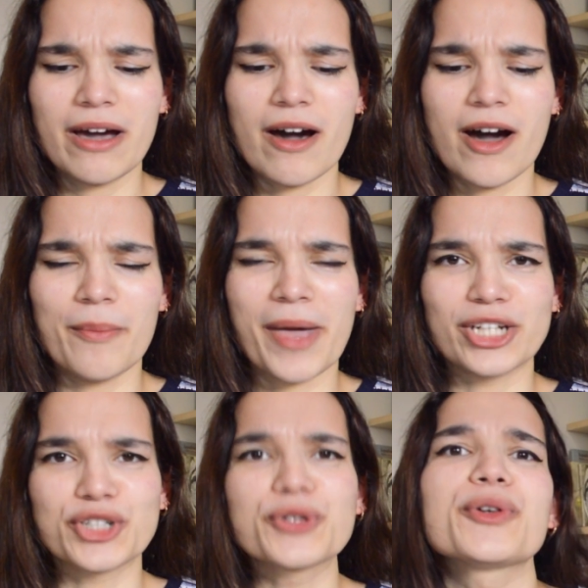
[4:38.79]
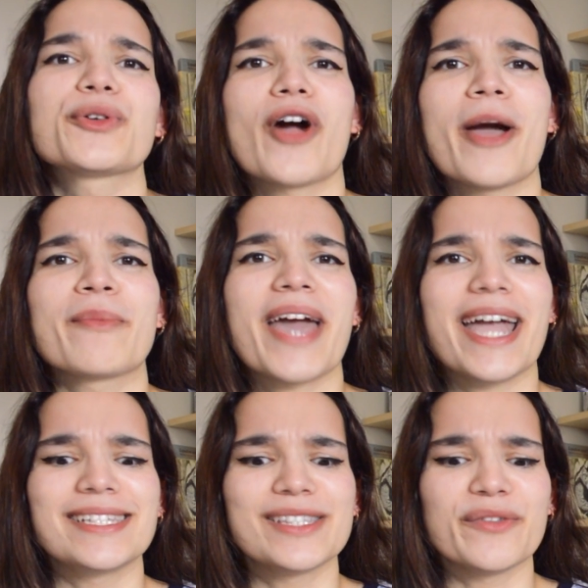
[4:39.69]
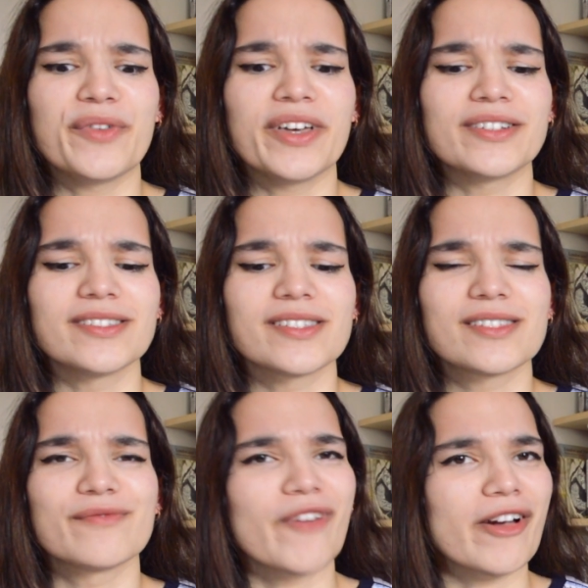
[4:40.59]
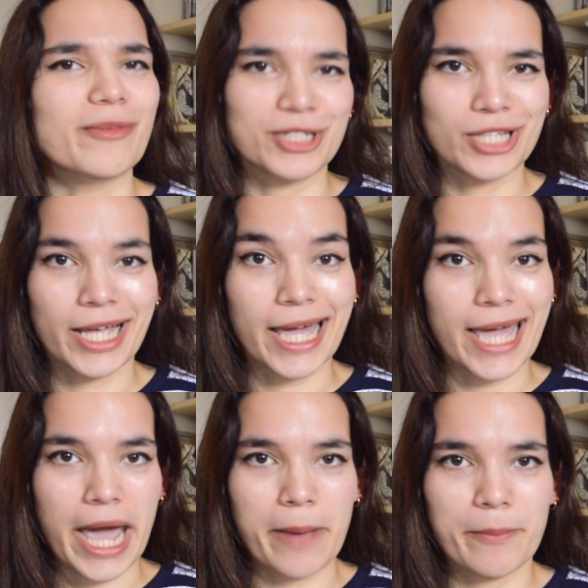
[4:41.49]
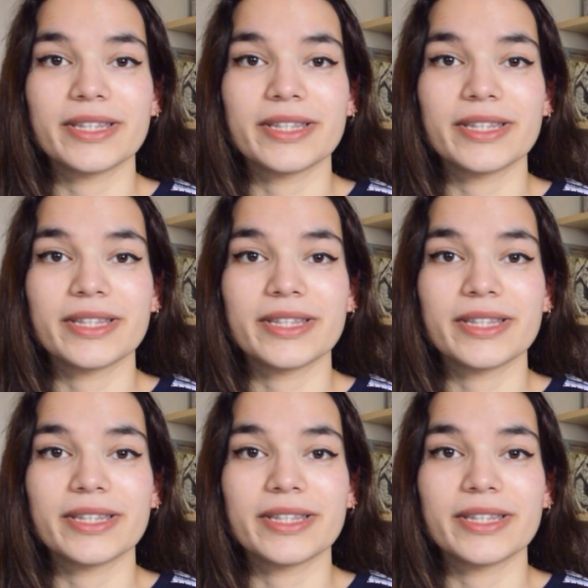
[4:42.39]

and a true crime case that feels very much like a game.